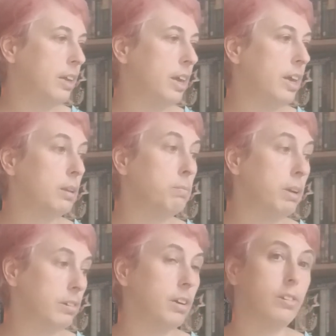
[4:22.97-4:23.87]
he
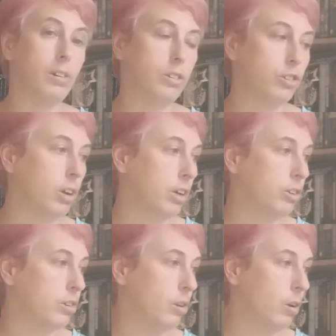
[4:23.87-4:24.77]
admitted
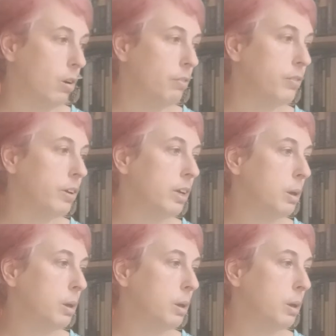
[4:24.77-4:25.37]
charges of